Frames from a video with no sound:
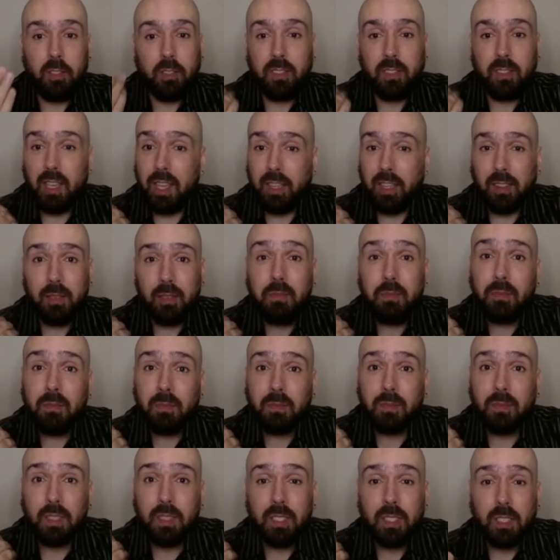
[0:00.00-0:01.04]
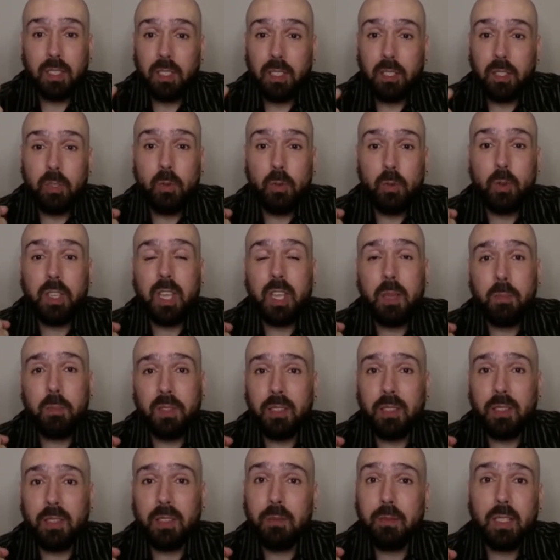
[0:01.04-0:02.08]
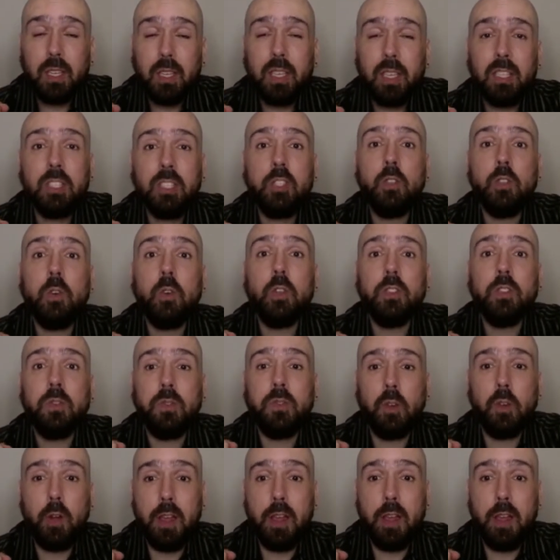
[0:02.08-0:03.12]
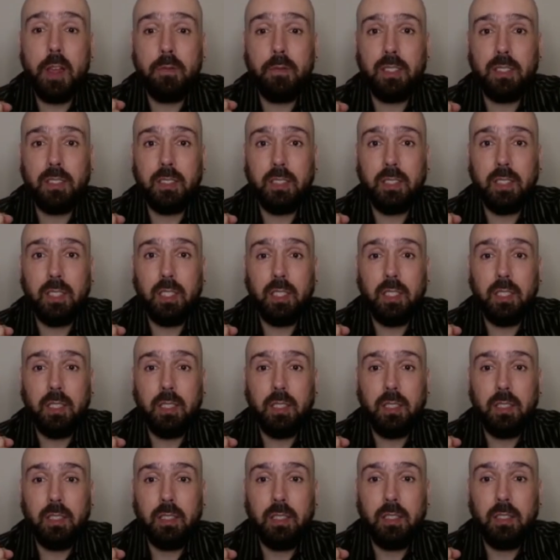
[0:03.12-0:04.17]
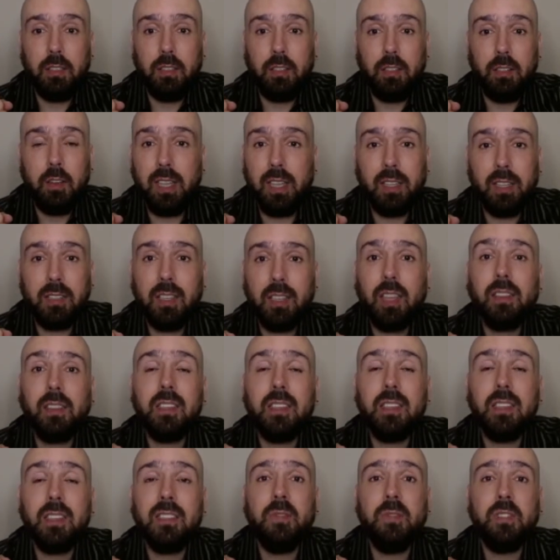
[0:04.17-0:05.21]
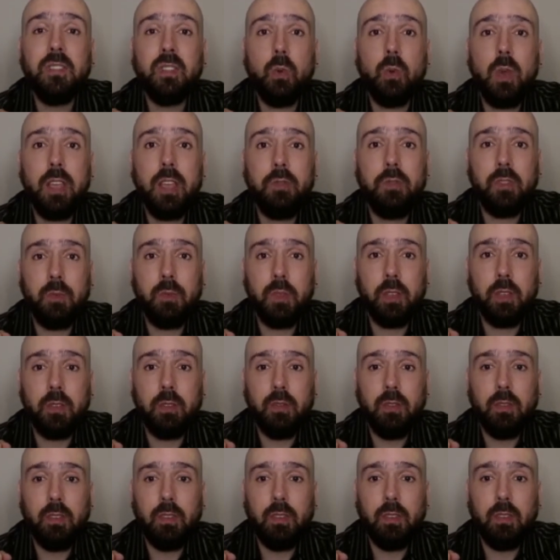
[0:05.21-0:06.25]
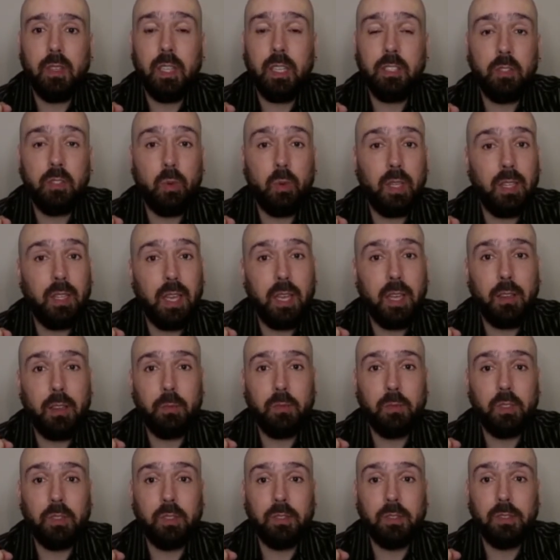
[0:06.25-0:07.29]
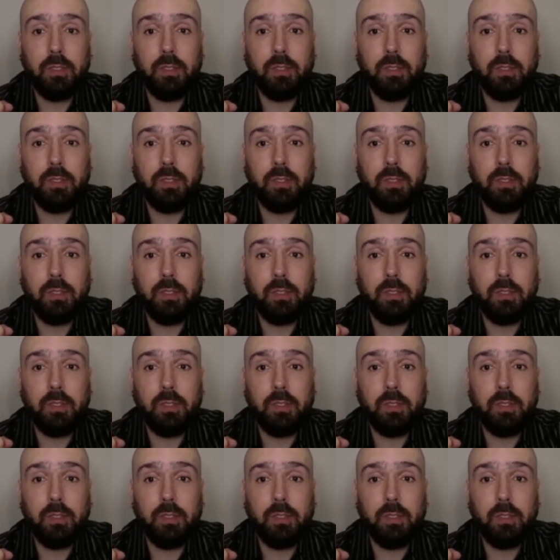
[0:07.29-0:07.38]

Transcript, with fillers: Take them, you'll keep them, it's yours forever. Nobody can take these gifts away from you unless you allow them to.